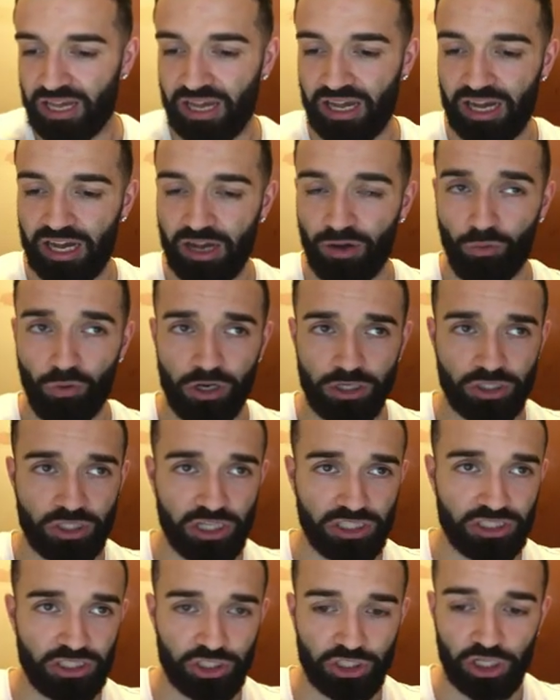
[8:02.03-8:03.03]
Uh, one
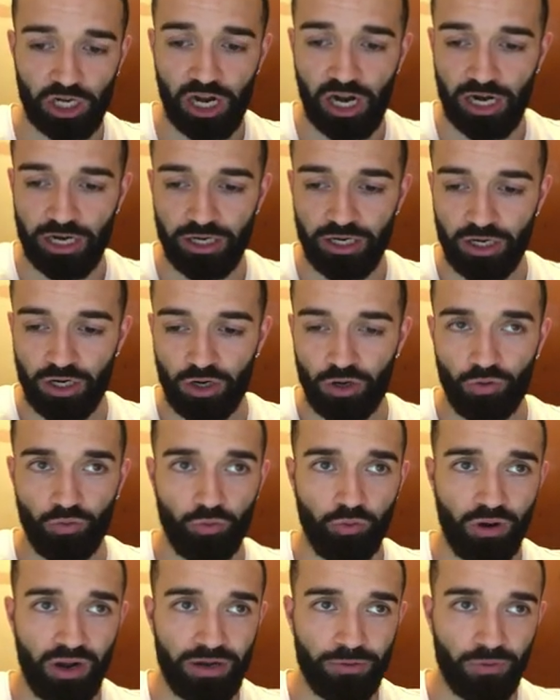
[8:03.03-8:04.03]
Justice Shard,
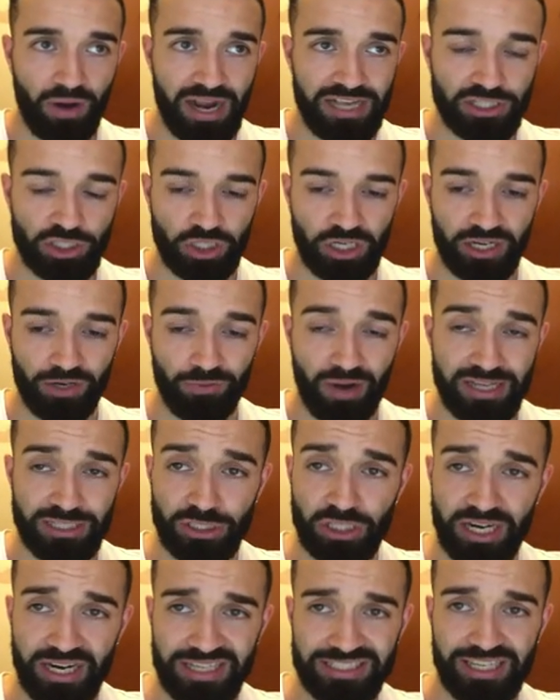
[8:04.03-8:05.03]
one Rising Dragon.
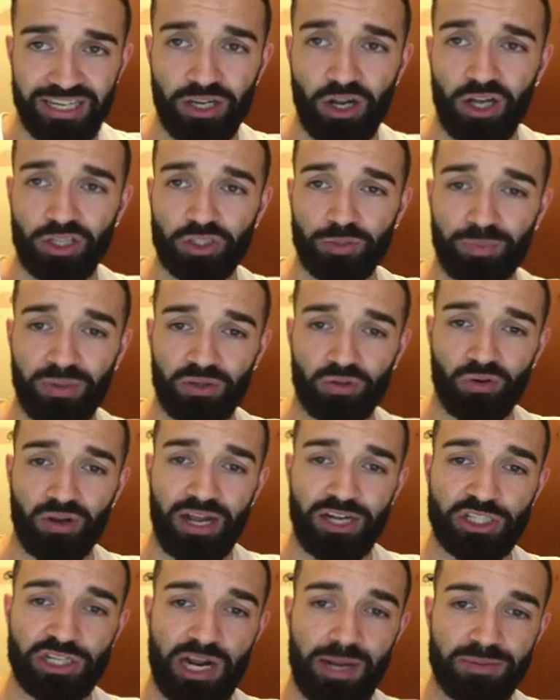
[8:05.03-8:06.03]
Rising Dragon is how you also play through
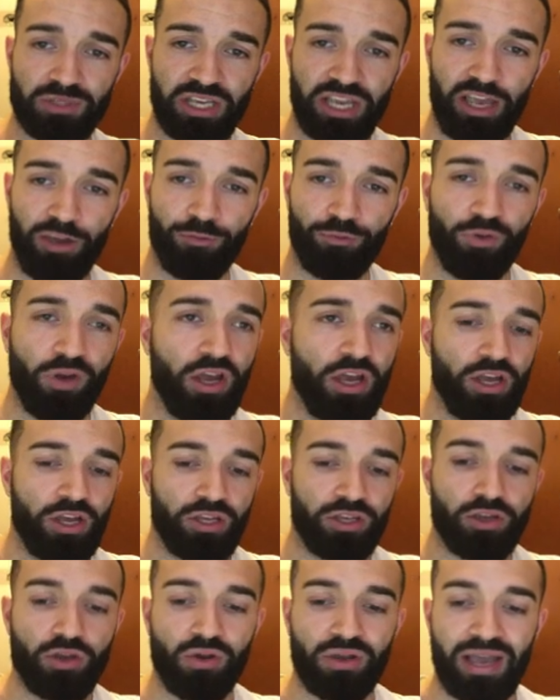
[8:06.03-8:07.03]
hand traps if
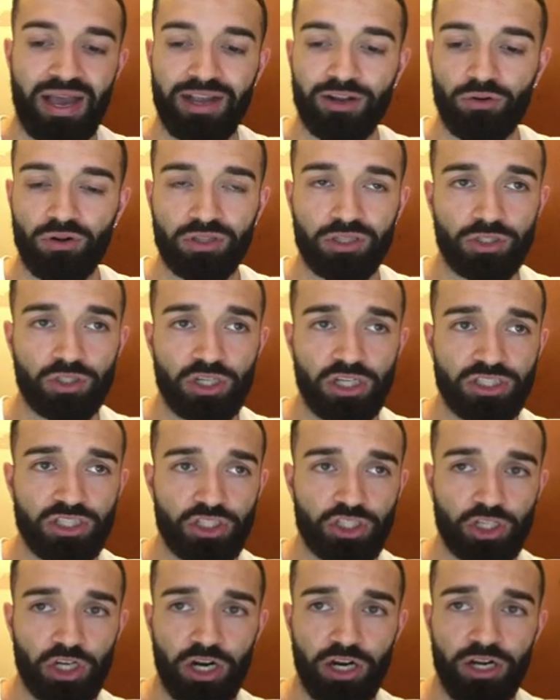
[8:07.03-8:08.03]
you can't go into
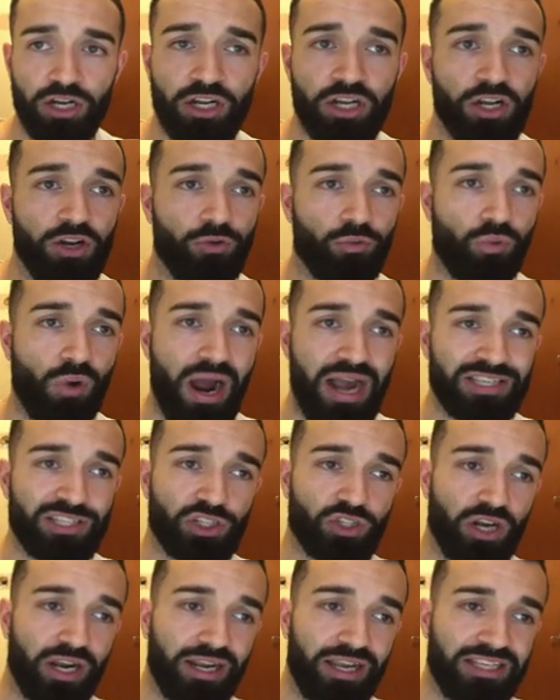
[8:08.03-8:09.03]
Justiciar.
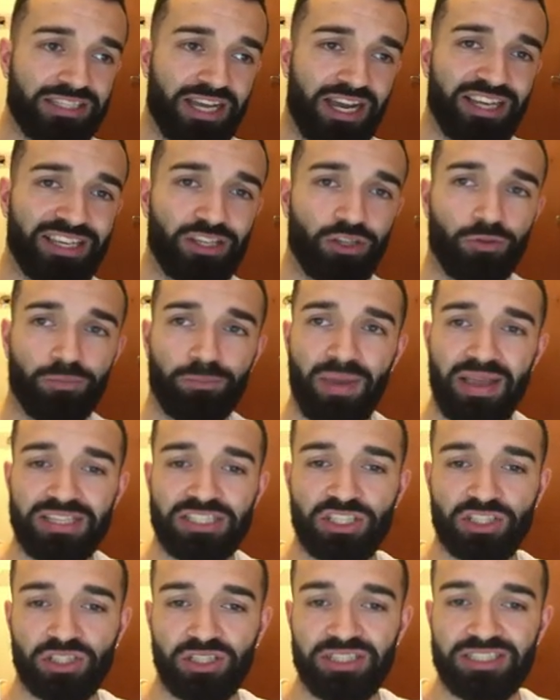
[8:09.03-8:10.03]
Rise of Dragons, how you
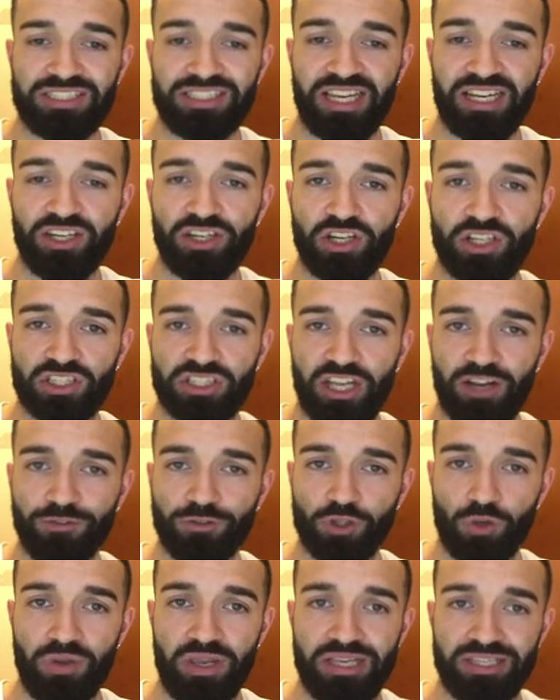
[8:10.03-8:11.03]
basically send your
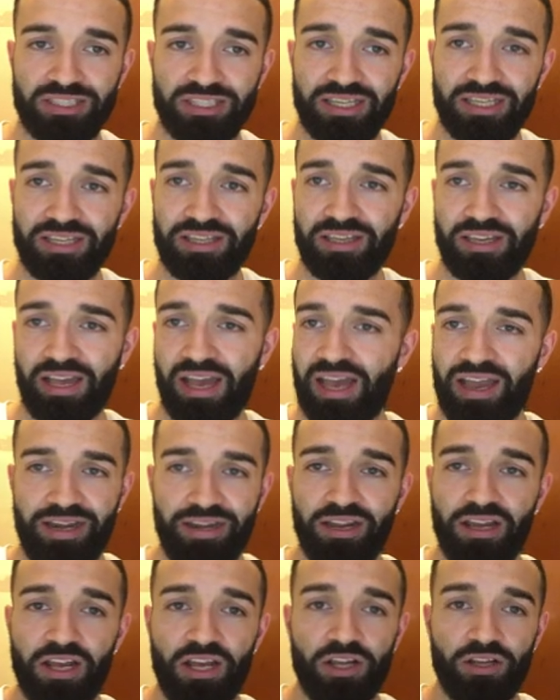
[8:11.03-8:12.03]
stuff so easily,
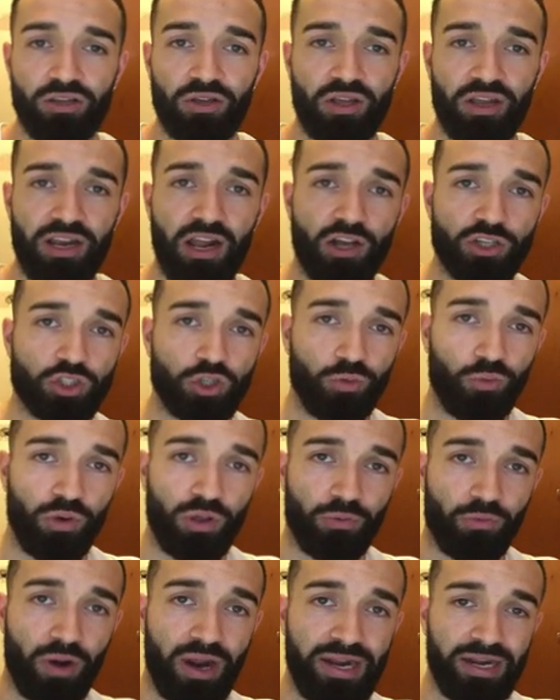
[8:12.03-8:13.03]
and you could also
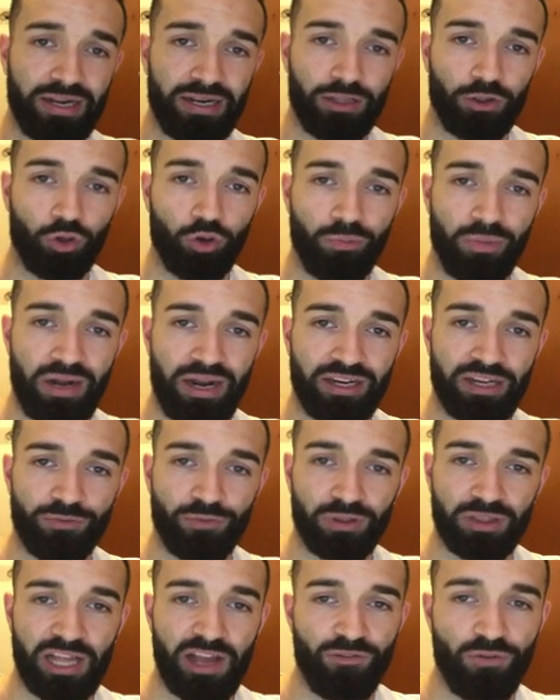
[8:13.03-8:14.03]
with Raiden and Lumen at
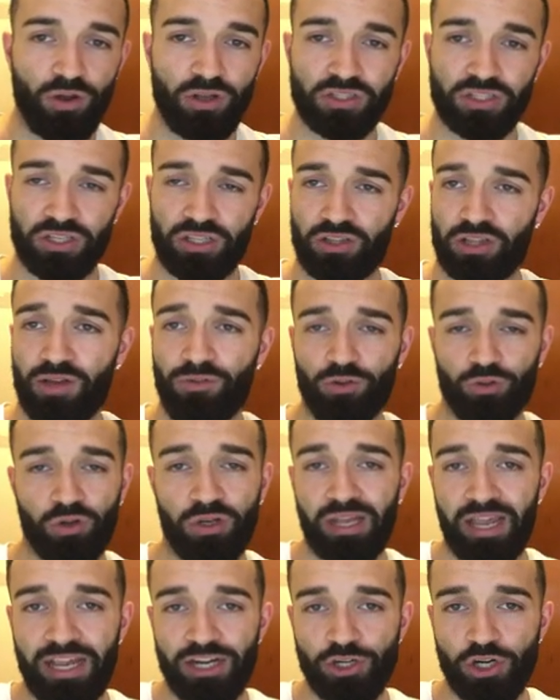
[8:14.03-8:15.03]
different levels, at uh, level
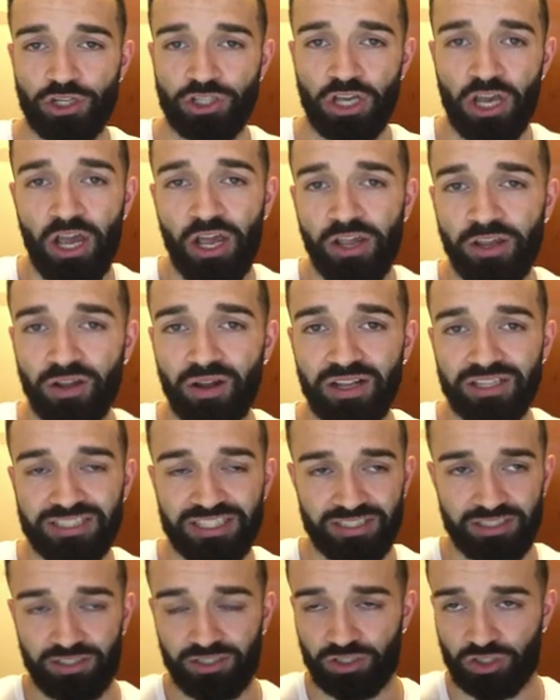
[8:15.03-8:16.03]
three dangers, you could
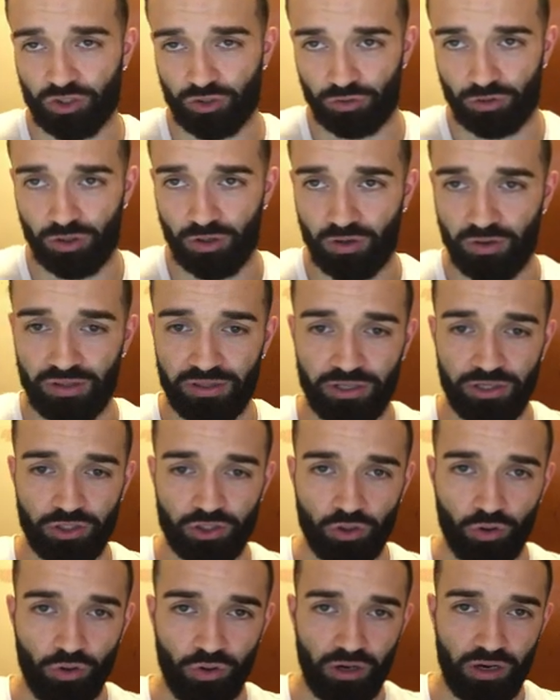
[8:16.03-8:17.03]
send them to Strudo and then
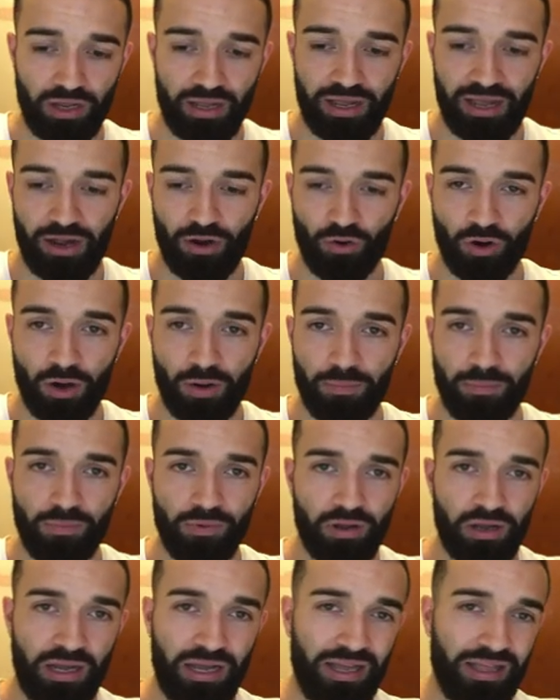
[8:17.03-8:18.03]
just or uh, or
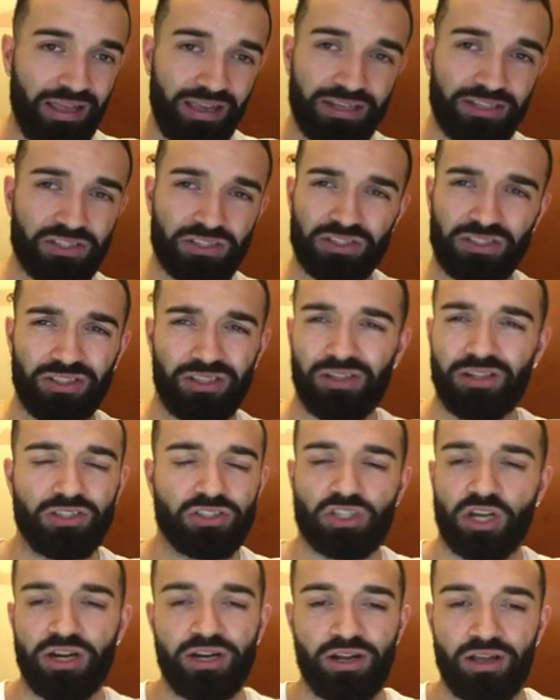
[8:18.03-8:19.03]
uh, like
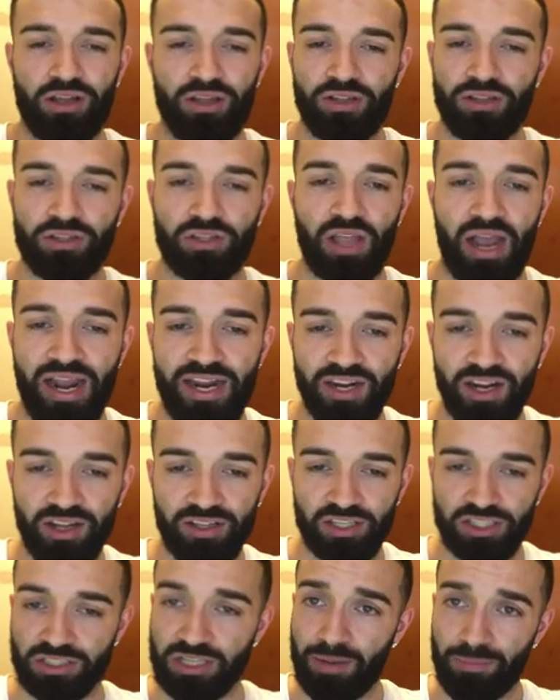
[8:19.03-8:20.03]
sorry, uh,
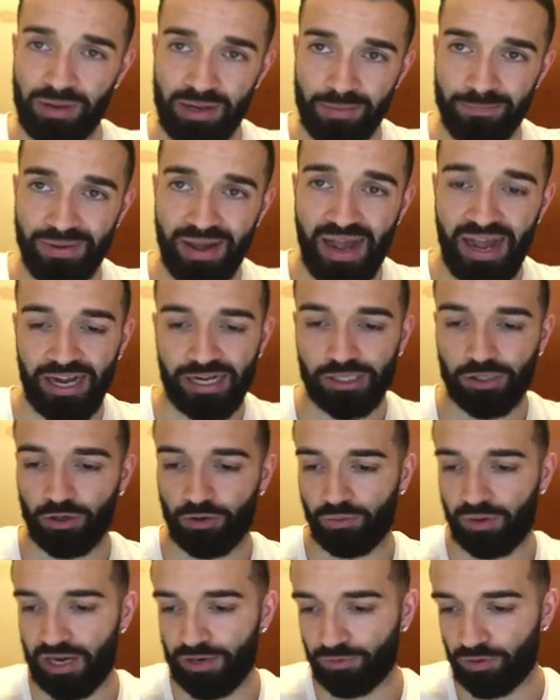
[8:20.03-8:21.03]
Dyna to summon it back
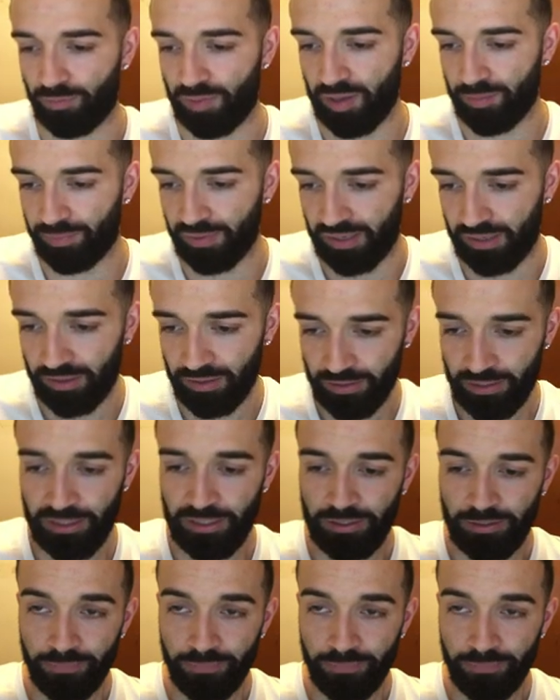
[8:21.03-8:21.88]
or whatever it may be.